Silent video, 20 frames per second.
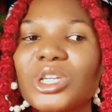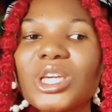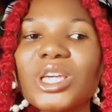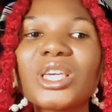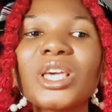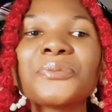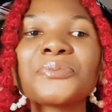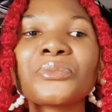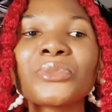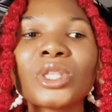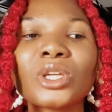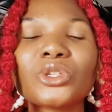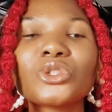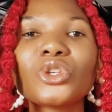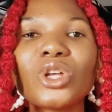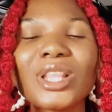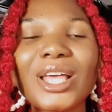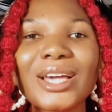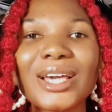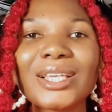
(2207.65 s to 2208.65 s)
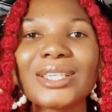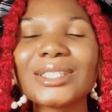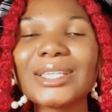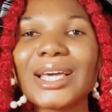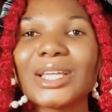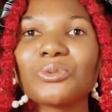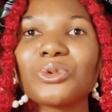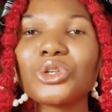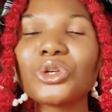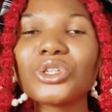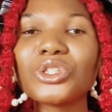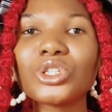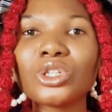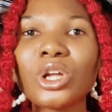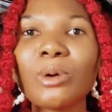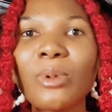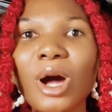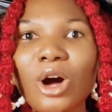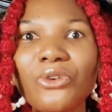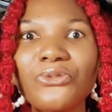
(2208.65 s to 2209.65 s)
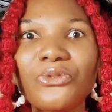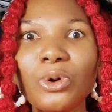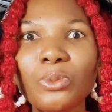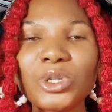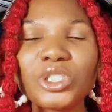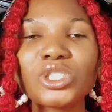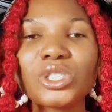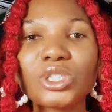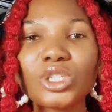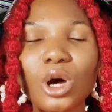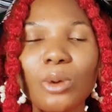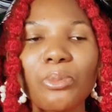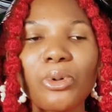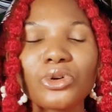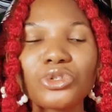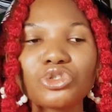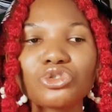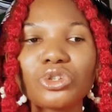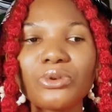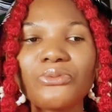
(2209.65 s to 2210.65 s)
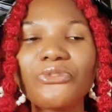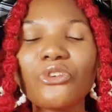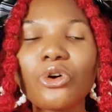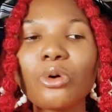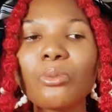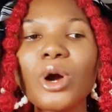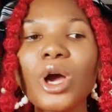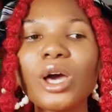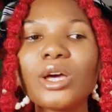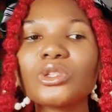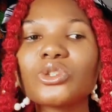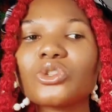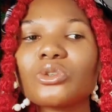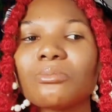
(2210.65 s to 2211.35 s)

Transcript: Okay, so like I said, we use the normal foam, which is the upholstery foam,